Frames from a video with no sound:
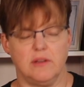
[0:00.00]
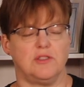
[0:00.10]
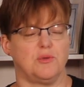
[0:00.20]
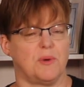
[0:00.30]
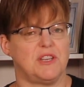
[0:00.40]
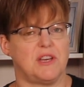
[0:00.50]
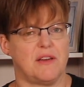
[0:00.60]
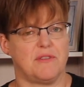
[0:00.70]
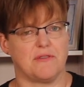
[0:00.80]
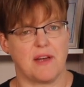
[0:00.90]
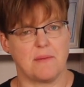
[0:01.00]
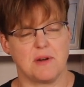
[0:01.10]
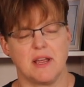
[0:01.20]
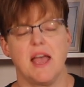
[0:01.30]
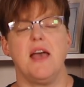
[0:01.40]
So once you have your
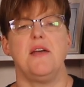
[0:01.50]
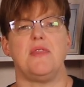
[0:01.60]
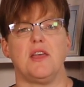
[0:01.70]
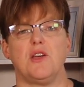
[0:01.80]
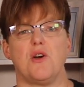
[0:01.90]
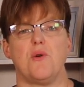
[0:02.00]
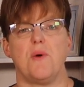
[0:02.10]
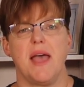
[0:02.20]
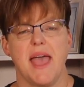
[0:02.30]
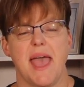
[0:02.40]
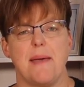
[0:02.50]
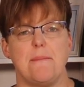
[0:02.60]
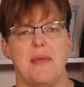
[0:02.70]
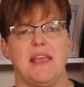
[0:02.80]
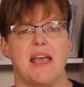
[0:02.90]
fabric, then go
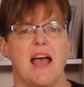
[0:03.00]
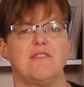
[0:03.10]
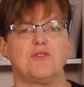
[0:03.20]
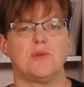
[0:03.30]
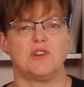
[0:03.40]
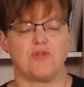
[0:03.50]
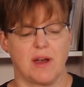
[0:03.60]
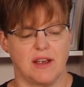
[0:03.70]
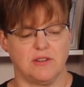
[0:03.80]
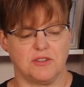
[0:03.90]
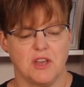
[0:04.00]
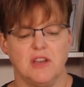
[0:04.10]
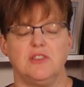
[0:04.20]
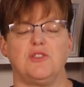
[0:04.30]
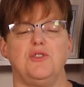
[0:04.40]
and make half square triangles
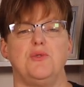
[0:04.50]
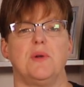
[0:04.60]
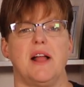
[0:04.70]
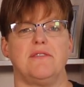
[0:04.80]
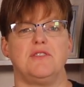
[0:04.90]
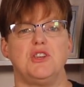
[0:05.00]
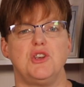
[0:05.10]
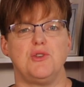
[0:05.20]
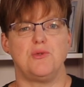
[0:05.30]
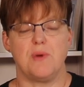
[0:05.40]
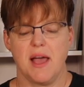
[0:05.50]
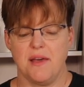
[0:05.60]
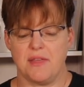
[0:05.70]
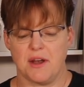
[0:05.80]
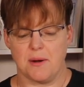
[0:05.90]
so you will have two
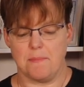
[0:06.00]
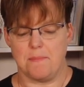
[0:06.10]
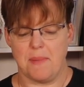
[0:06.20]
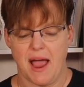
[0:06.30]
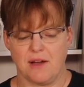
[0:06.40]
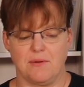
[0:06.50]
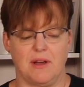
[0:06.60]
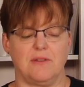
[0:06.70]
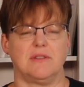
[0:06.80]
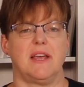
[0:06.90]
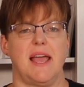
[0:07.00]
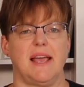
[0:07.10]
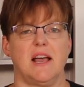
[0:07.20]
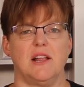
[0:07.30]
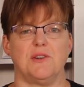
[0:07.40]
that are background
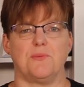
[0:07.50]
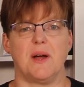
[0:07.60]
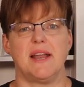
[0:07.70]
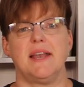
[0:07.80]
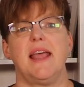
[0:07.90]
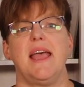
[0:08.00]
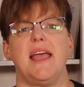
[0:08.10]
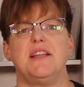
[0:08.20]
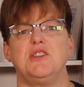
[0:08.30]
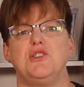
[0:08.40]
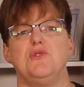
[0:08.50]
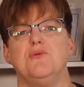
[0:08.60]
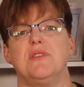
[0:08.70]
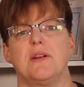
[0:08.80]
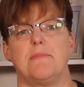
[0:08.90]
and color one and
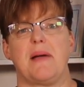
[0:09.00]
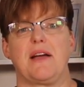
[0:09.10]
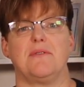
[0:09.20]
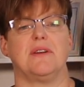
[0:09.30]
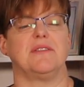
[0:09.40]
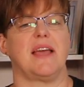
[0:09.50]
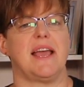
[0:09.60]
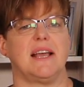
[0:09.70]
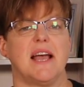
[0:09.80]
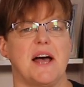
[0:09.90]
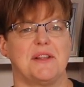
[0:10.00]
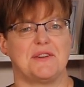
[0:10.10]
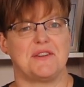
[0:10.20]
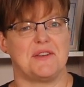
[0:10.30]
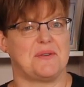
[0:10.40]
two that are background and
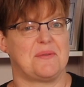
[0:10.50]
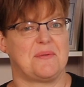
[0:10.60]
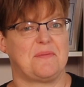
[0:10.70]
color two.